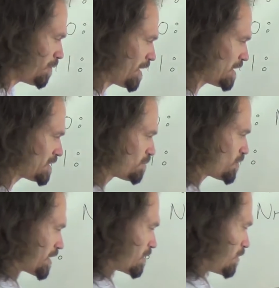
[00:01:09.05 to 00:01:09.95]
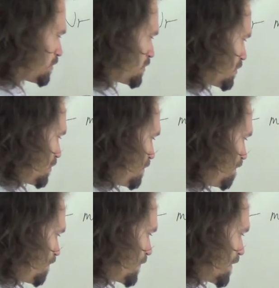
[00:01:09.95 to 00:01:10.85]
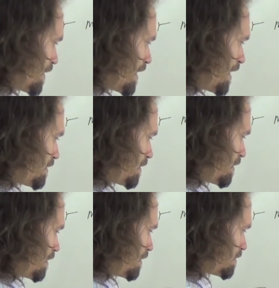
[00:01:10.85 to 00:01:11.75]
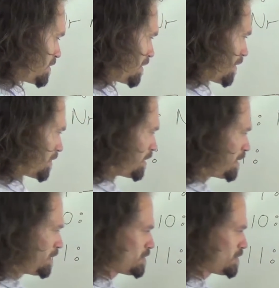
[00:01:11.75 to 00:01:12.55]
When I subtract those two, I get 0.